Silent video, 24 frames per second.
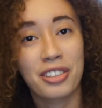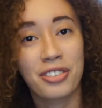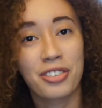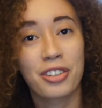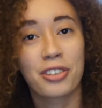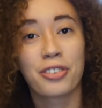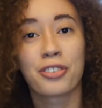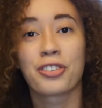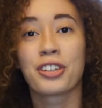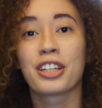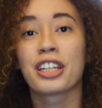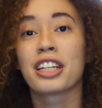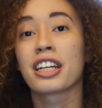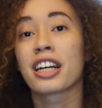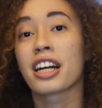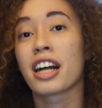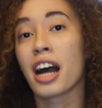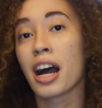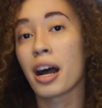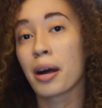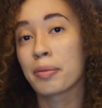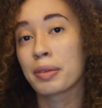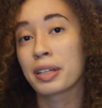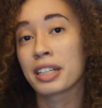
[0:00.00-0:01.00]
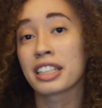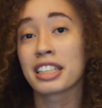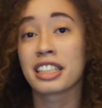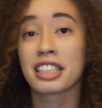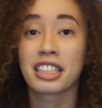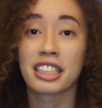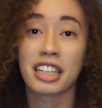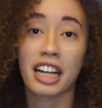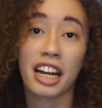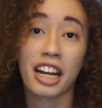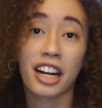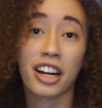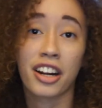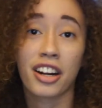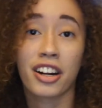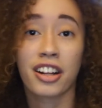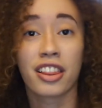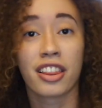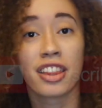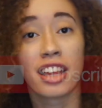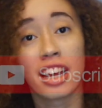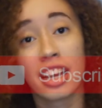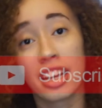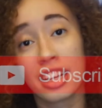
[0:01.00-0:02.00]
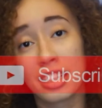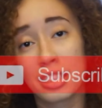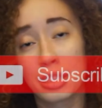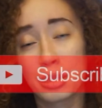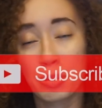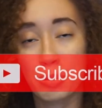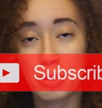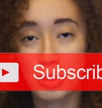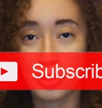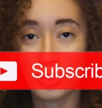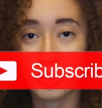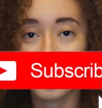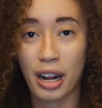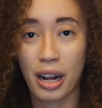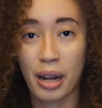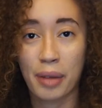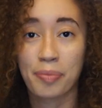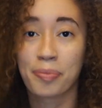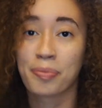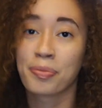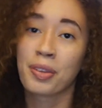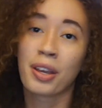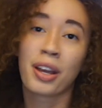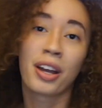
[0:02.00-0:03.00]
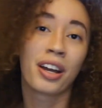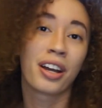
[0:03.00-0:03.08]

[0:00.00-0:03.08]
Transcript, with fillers: Feel free to comment, share, like, subscribe,